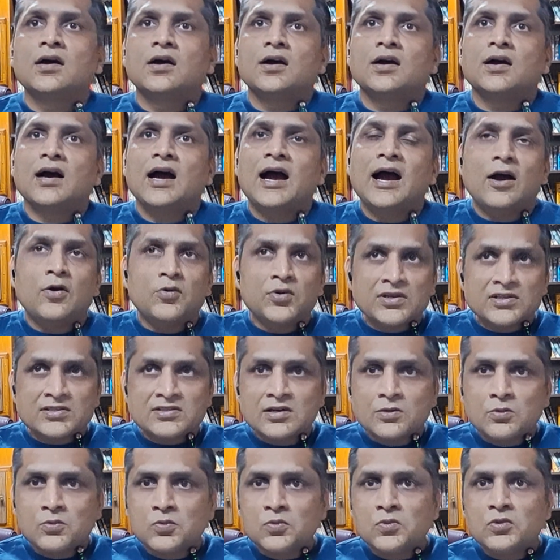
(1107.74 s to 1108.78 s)
How is
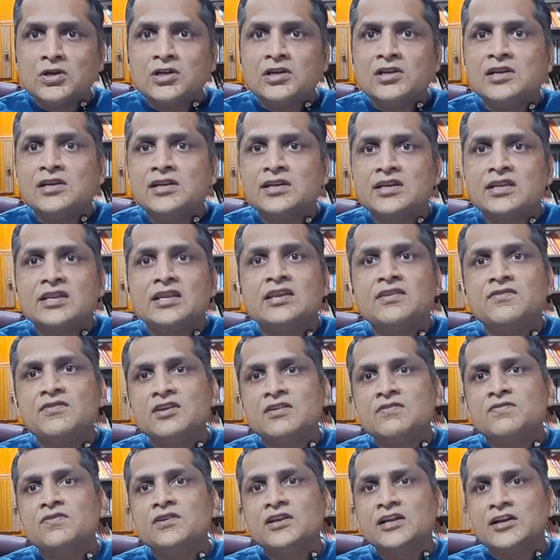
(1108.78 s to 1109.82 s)
the world
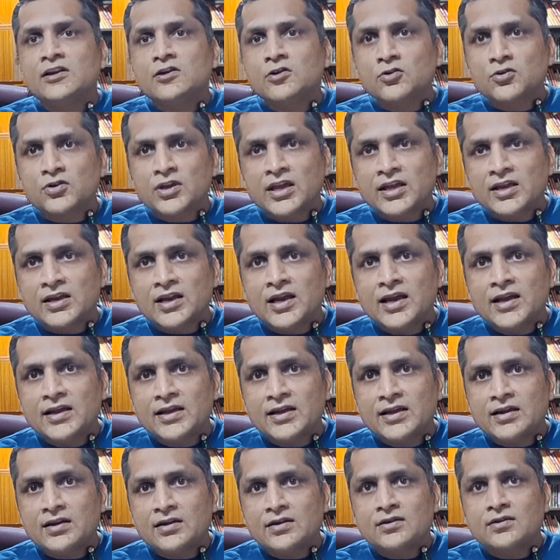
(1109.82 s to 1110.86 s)
EV fleet looking
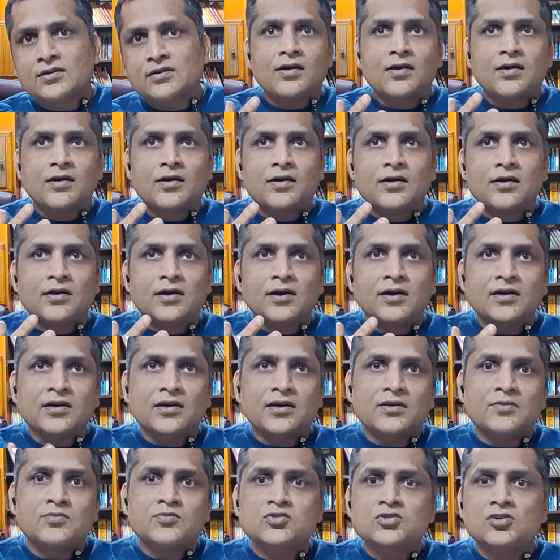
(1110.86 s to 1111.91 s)
like in
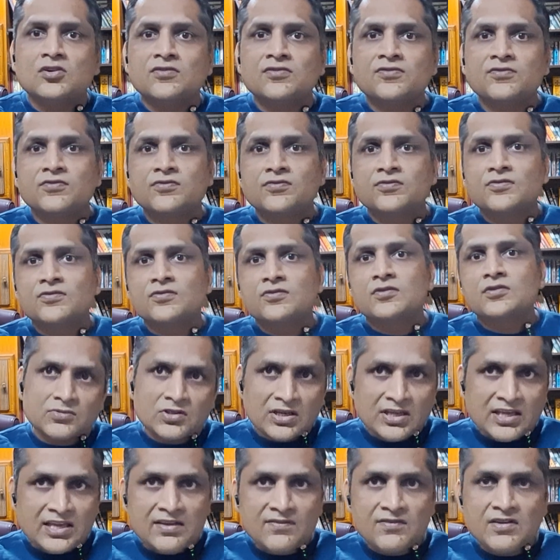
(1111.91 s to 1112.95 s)
terms of
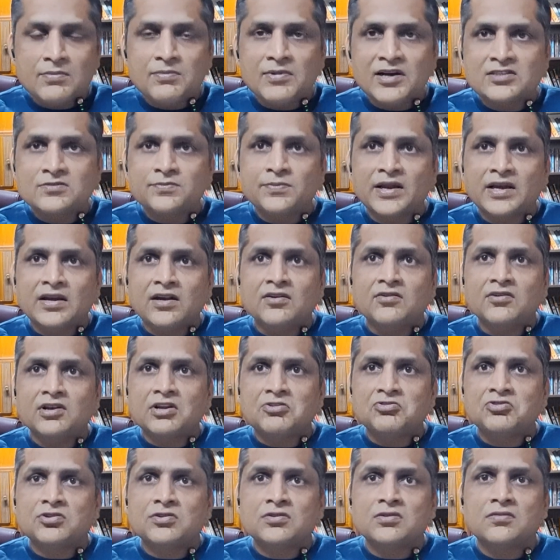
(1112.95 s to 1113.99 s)
the EV bus
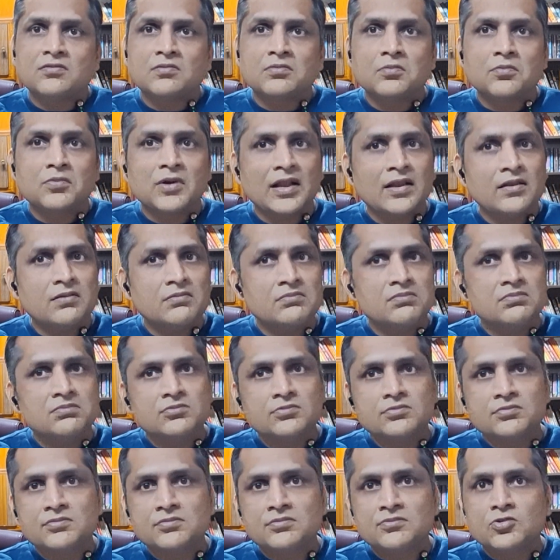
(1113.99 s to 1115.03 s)
penetration? Well,
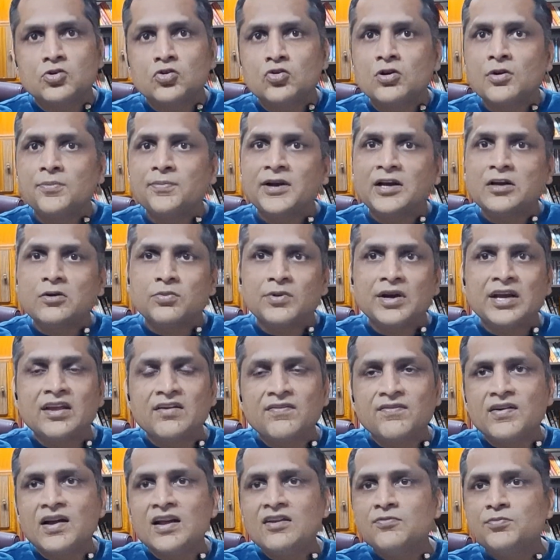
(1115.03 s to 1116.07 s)
Europe at
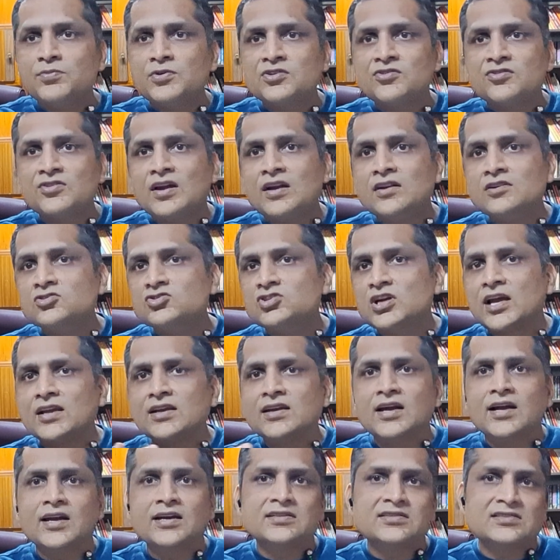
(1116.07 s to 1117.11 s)
25%,
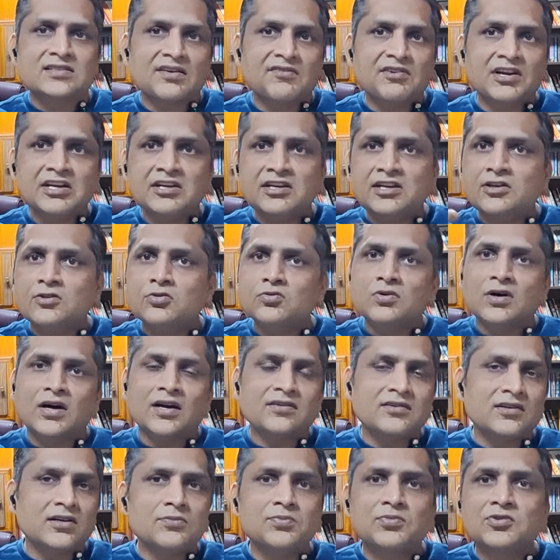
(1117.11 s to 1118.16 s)
China at 70 to
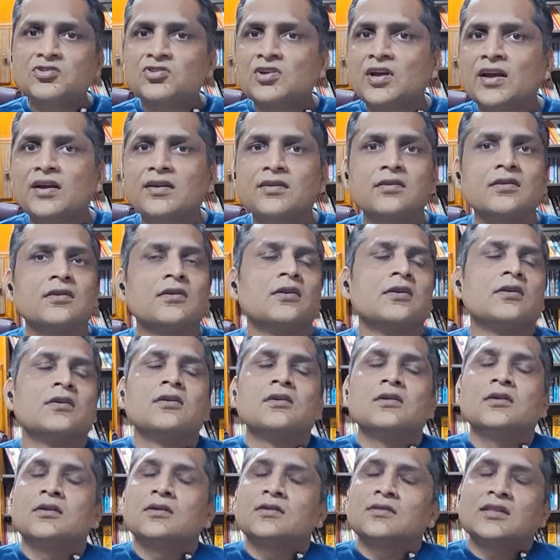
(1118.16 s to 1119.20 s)
100%.
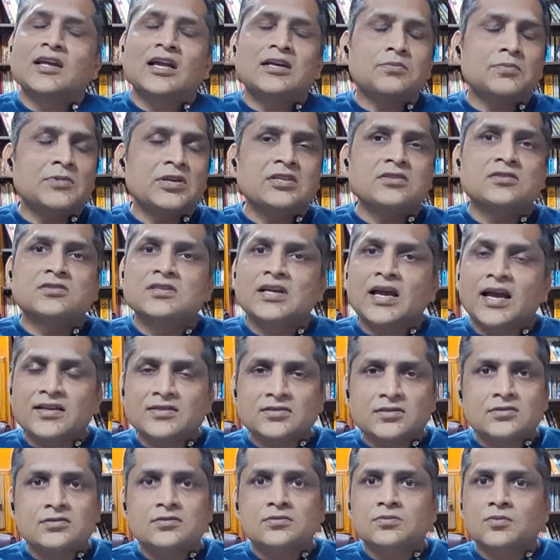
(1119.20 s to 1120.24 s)
That means
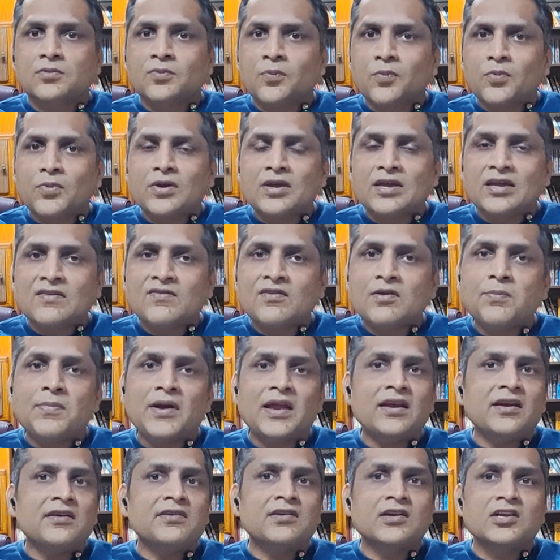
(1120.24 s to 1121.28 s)
yes, EV
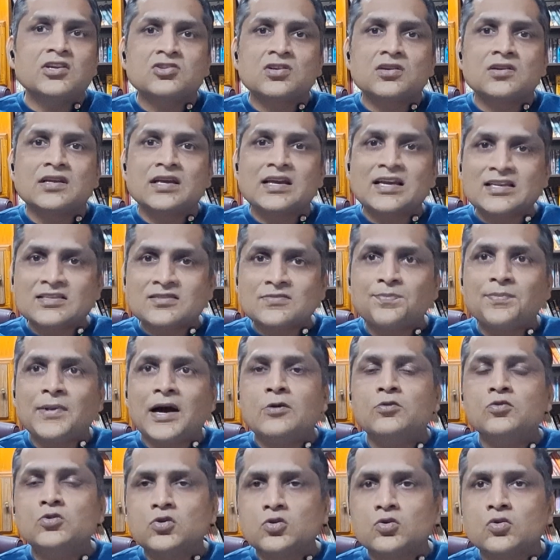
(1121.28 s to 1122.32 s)
penetration is
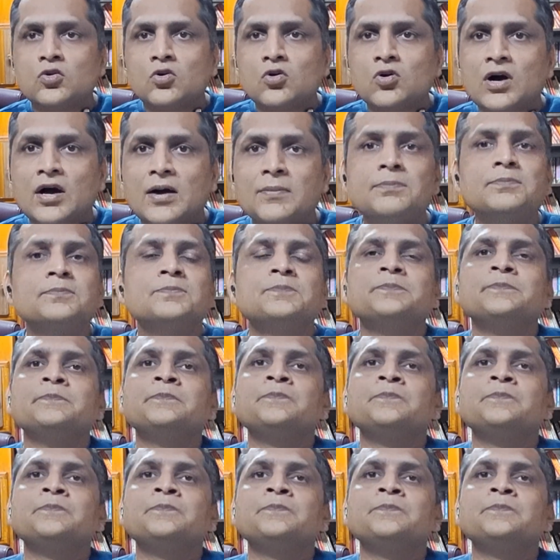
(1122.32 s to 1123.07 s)
bound to go up.